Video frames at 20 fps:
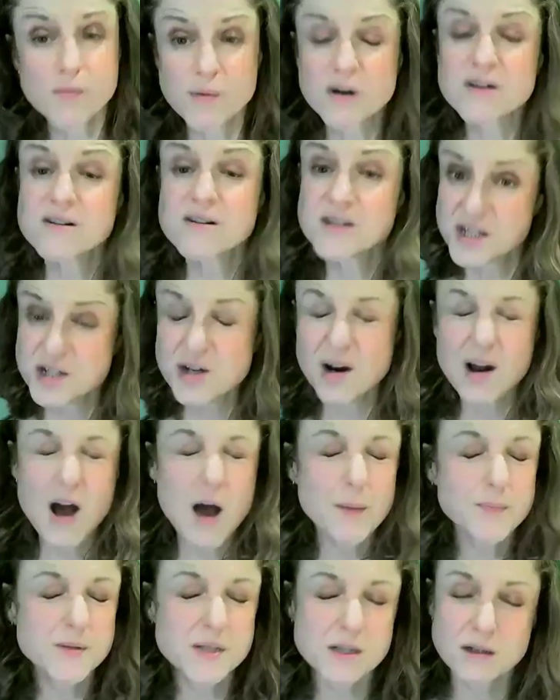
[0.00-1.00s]
are amongst,
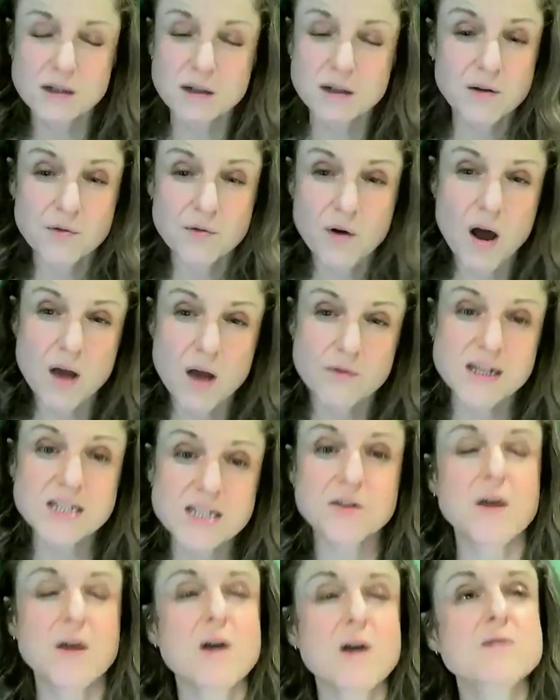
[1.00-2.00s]
you're absolutely right,
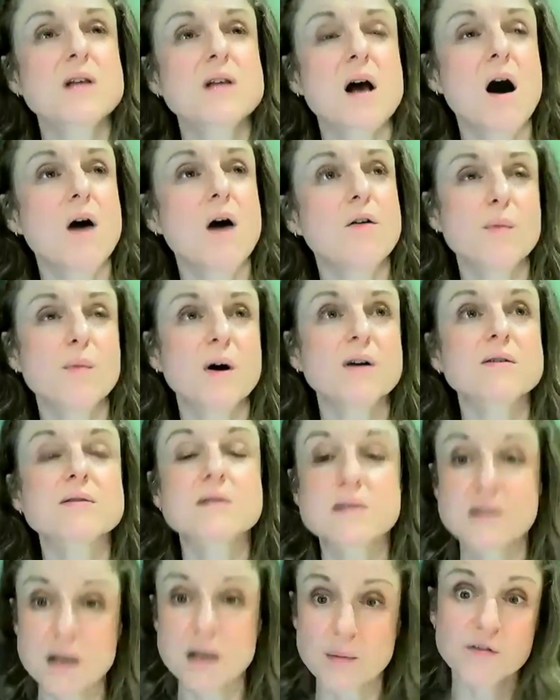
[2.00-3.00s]
Rita. Those are
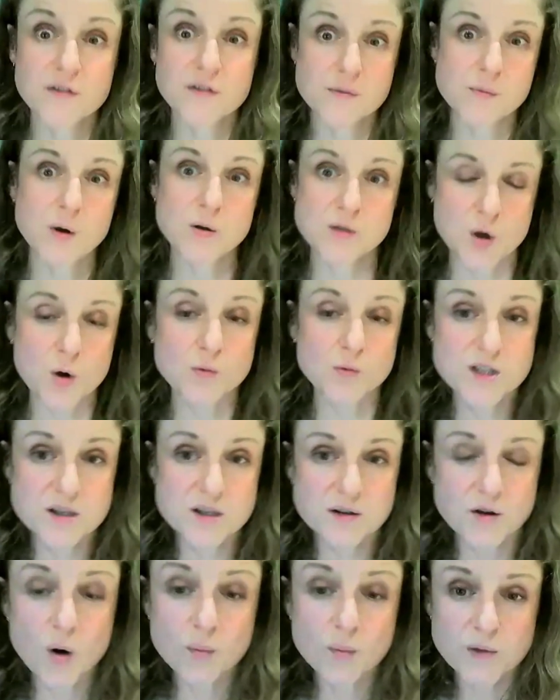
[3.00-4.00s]
amongst some of the most
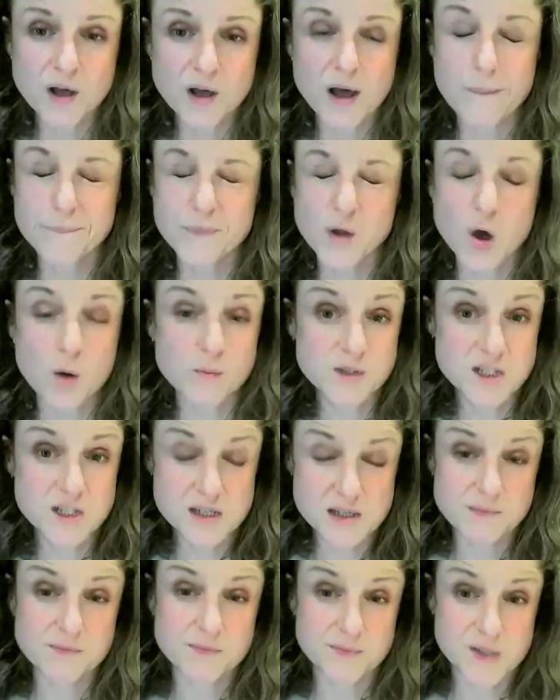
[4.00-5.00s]
common
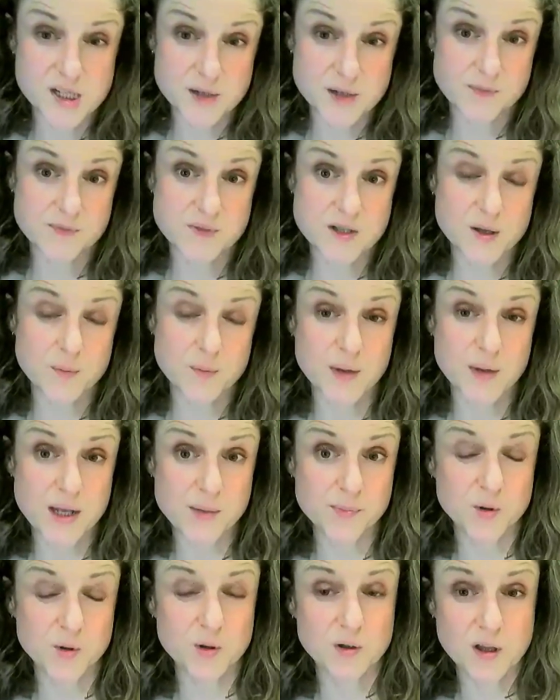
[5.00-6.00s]
symptoms that
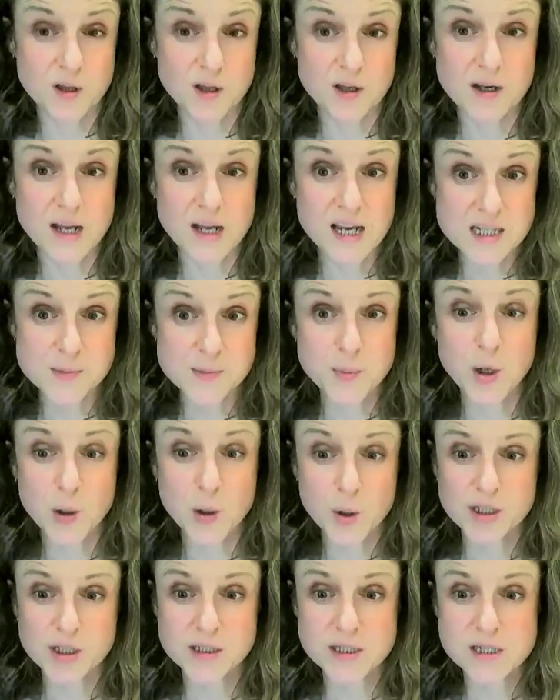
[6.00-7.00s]
people can
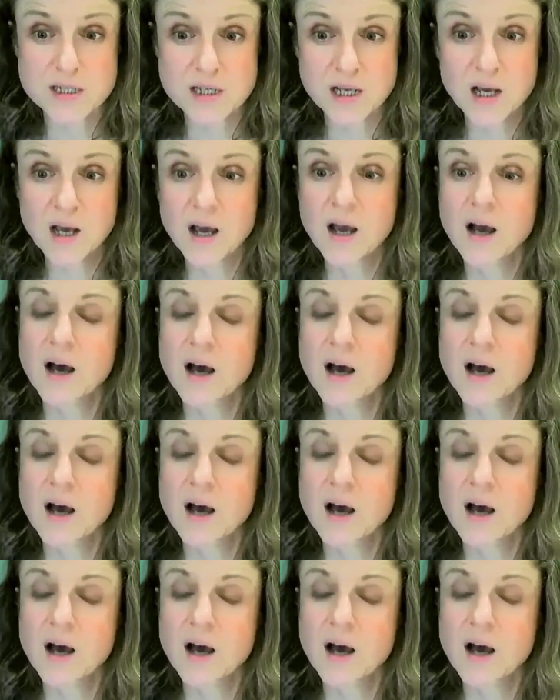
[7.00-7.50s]
experience.